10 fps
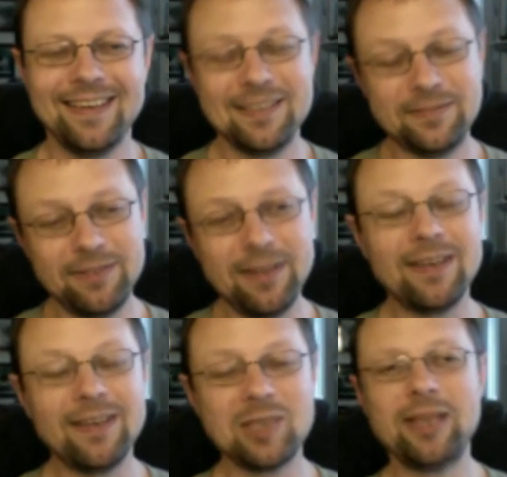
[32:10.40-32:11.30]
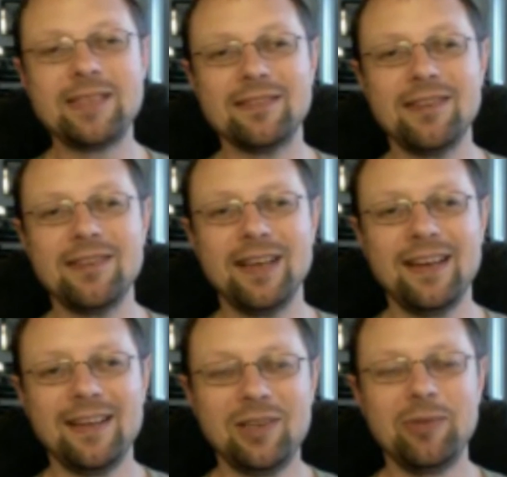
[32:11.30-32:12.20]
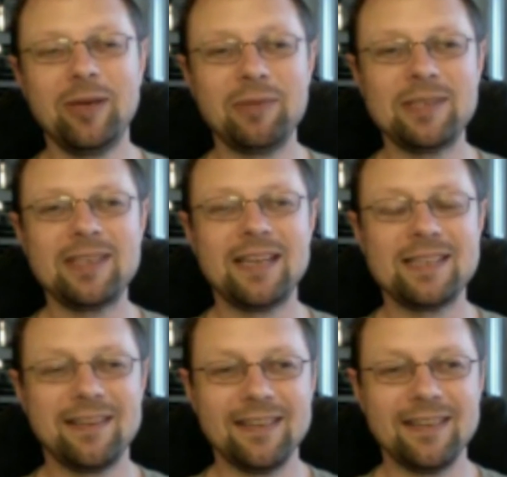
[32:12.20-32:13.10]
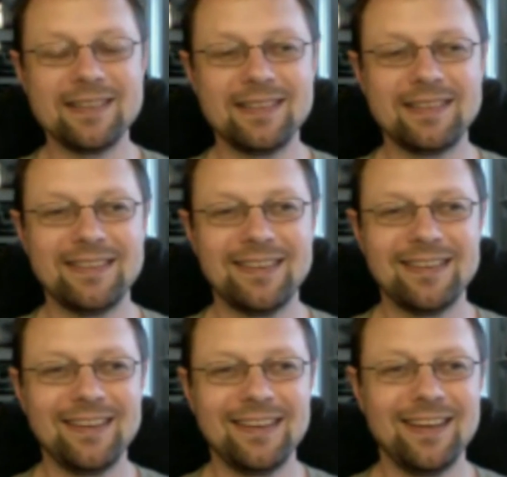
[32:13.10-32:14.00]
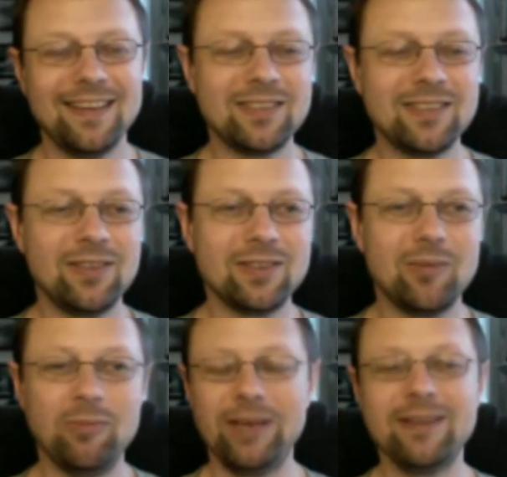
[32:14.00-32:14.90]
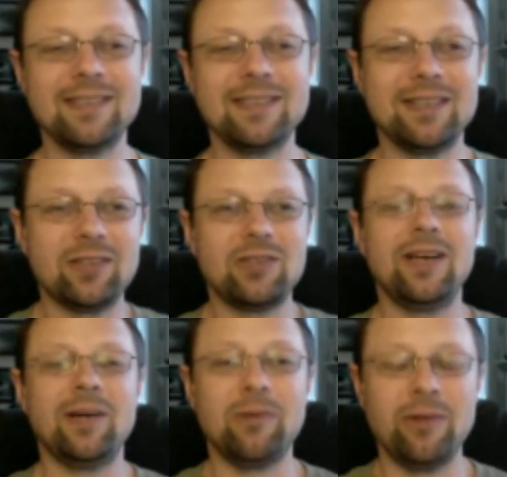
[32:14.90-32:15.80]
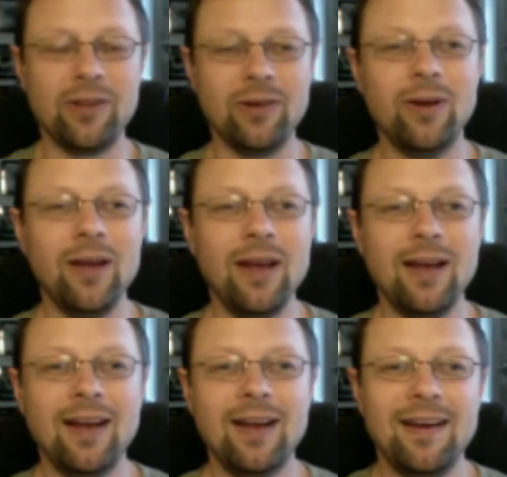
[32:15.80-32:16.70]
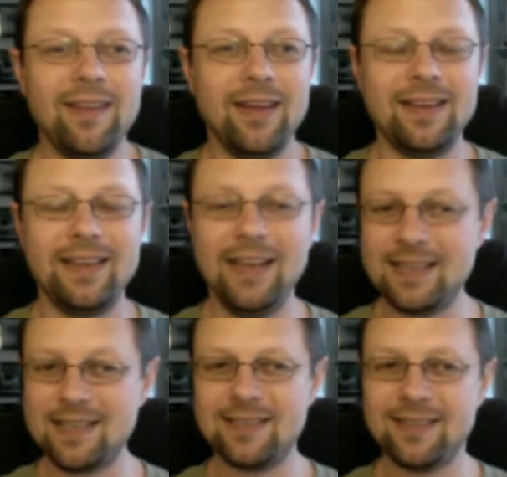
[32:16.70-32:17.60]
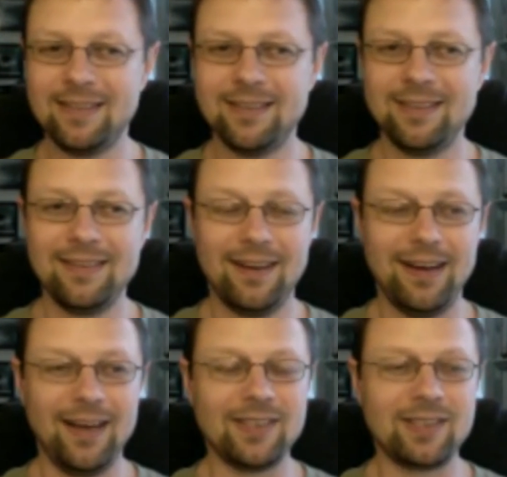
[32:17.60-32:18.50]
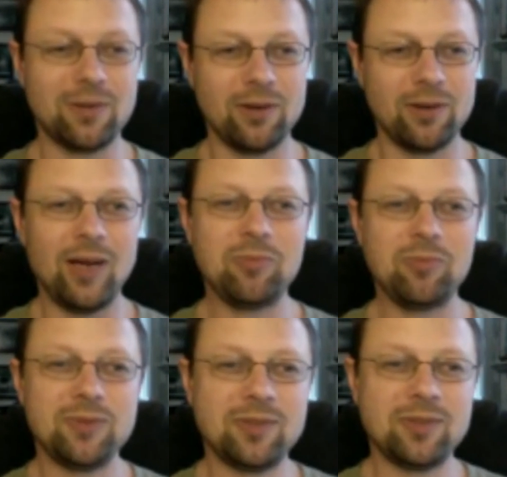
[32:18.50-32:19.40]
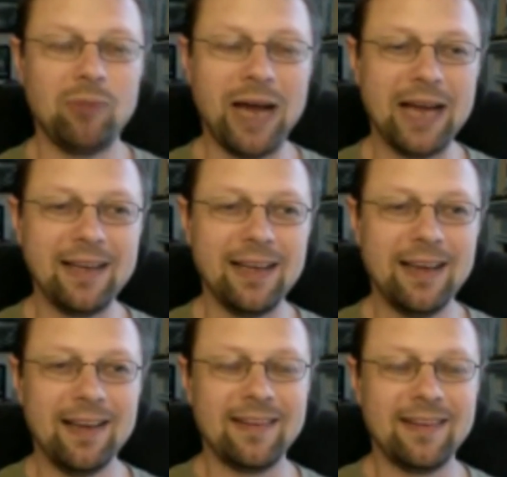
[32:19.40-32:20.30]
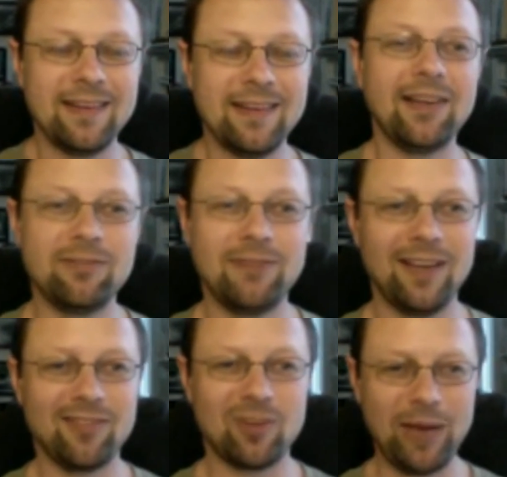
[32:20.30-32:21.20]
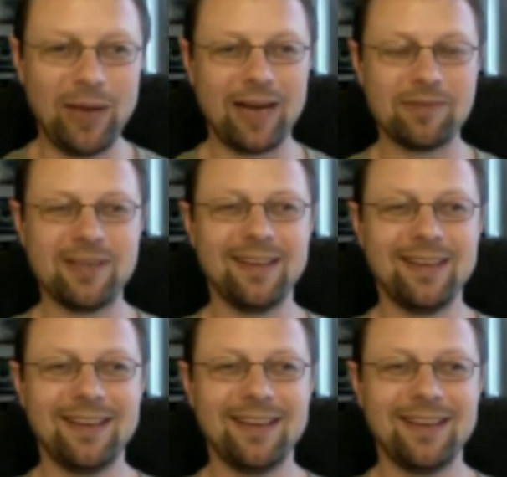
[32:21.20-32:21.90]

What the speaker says: It's very expensive to make mistakes like this. And it's also embarrassing to share with you that, yes, I screwed up so badly that I had to file for bankruptcy.